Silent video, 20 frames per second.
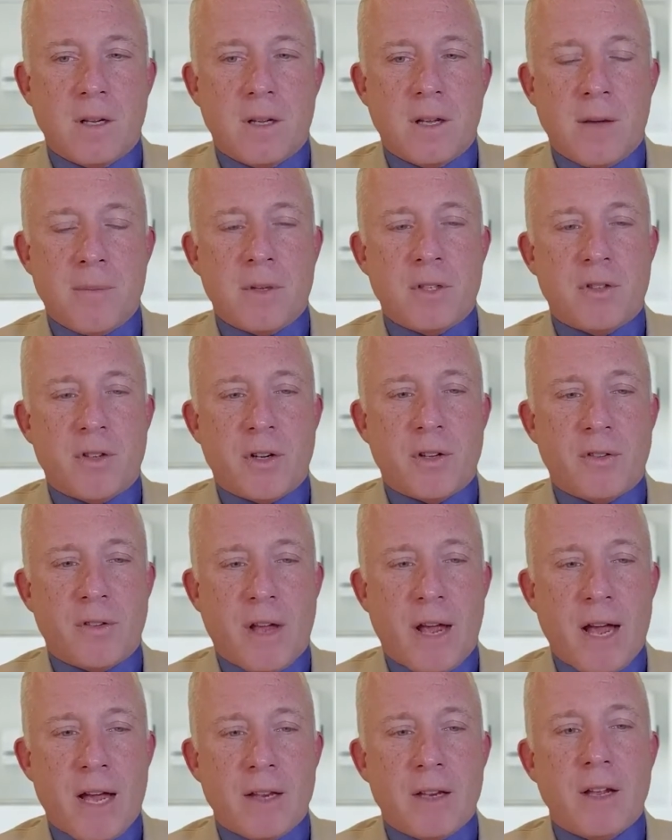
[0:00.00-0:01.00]
imaging
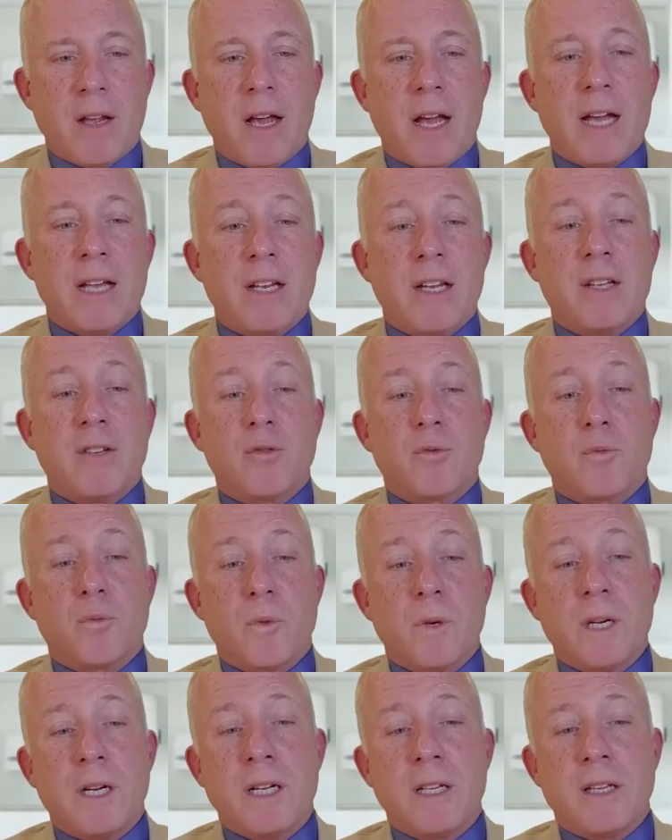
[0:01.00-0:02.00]
scan, it is
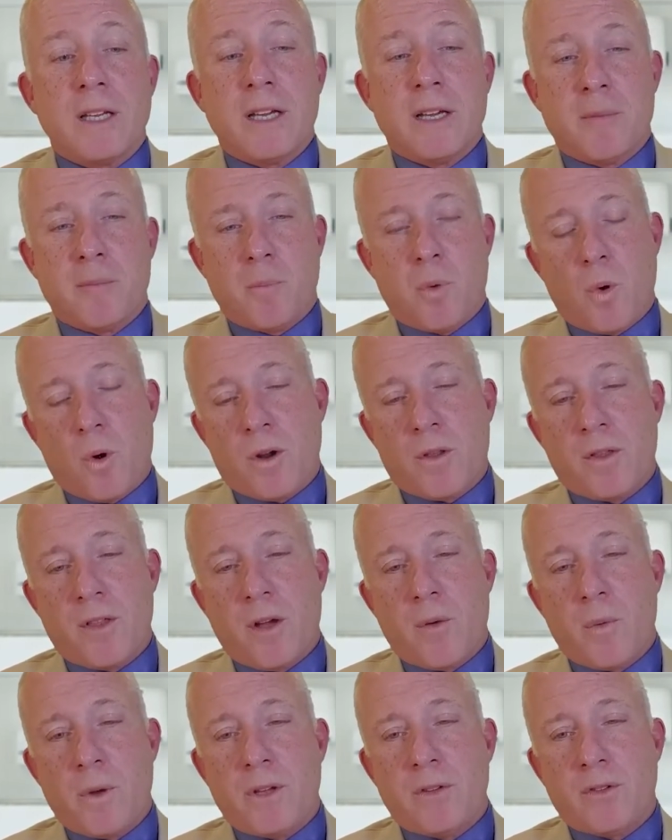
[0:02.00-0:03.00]
really important
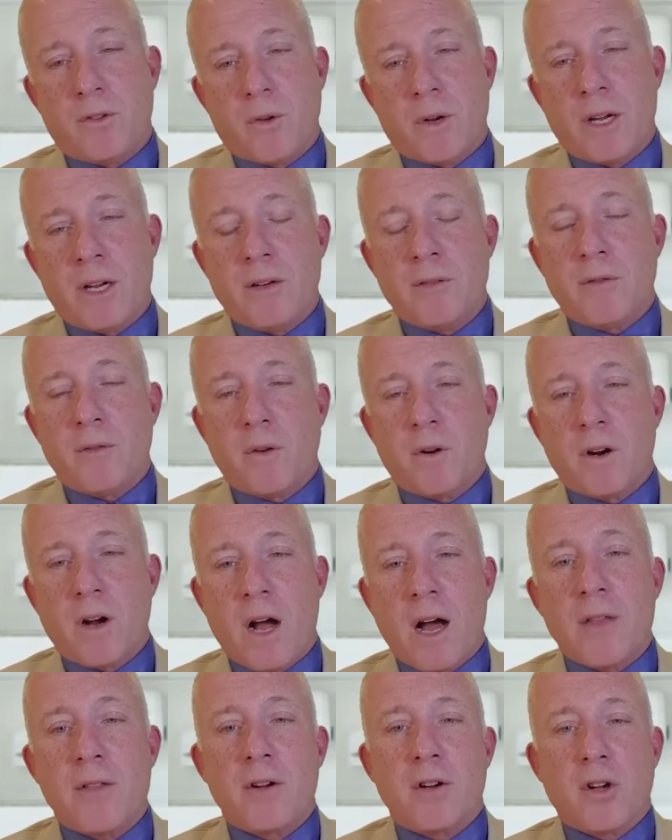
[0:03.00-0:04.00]
that we screen for
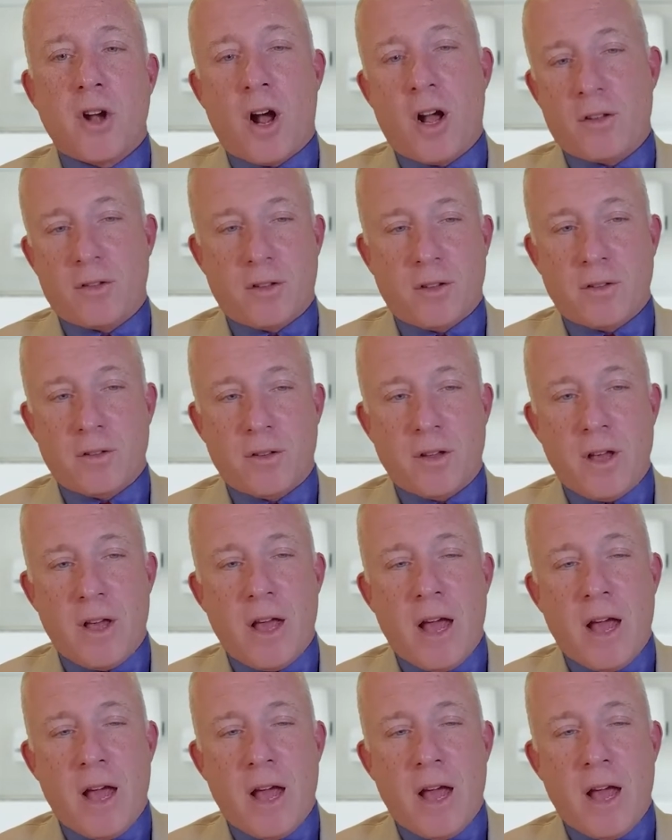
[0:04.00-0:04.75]
other causes.